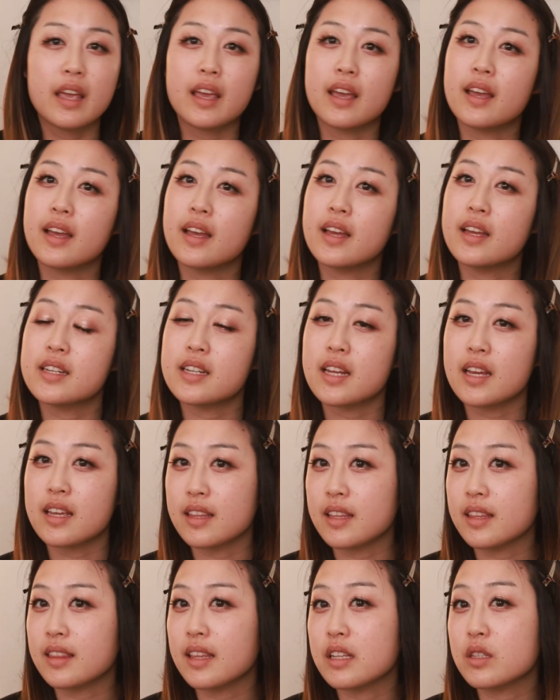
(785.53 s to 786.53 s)
And I
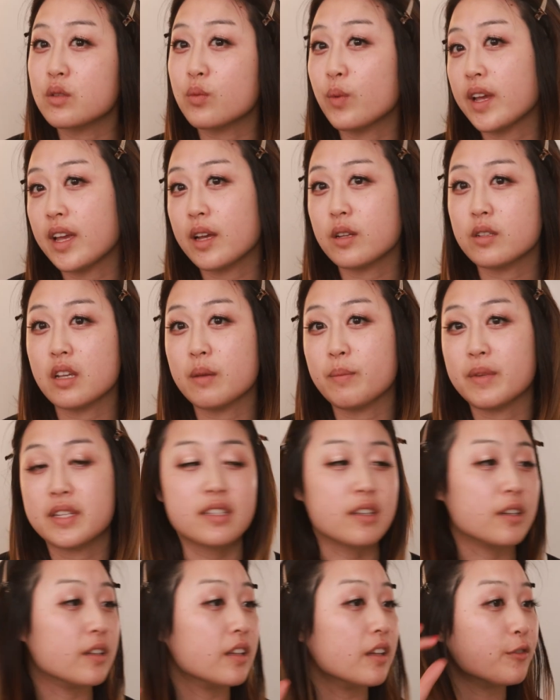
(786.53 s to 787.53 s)
think that's way outside my
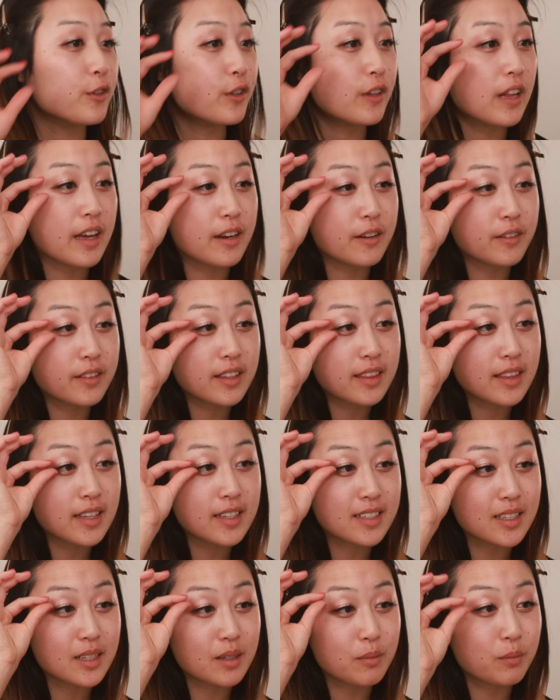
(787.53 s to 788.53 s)
skill level. I don't think
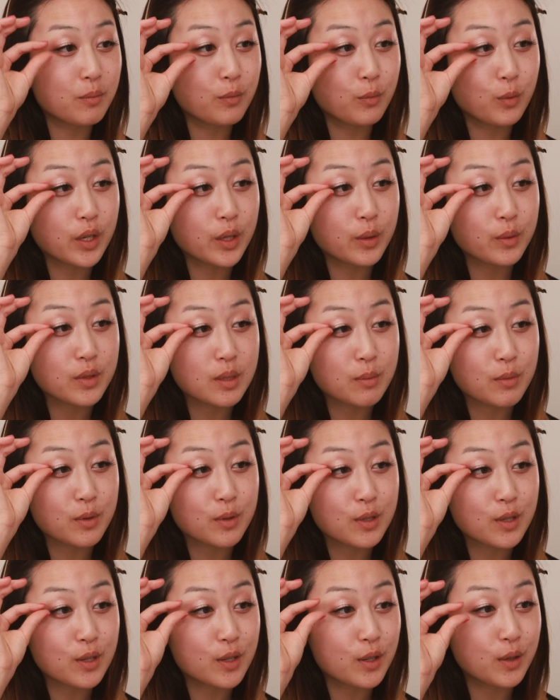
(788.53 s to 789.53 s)
that did what it was
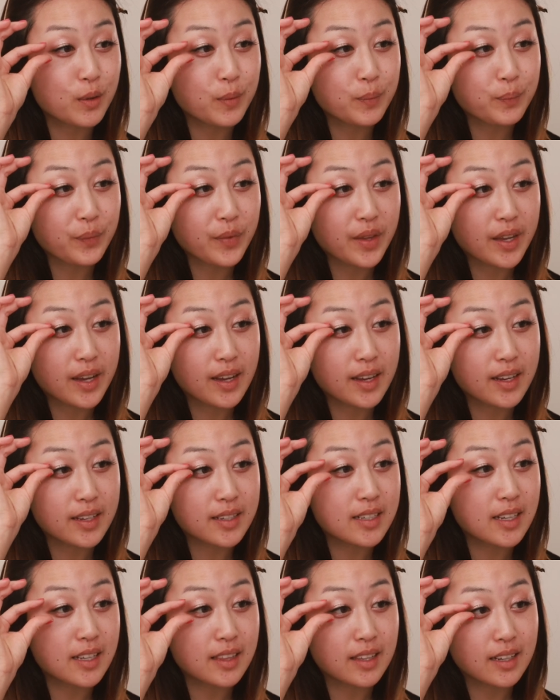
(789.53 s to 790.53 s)
supposed to do,
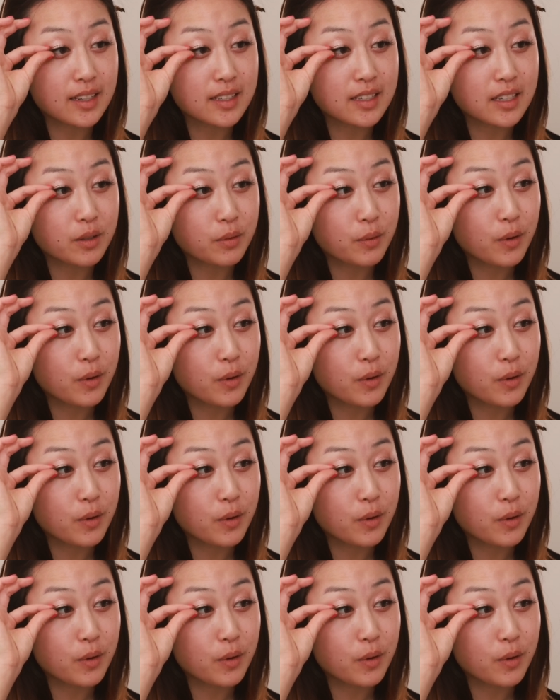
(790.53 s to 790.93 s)
and I think I did it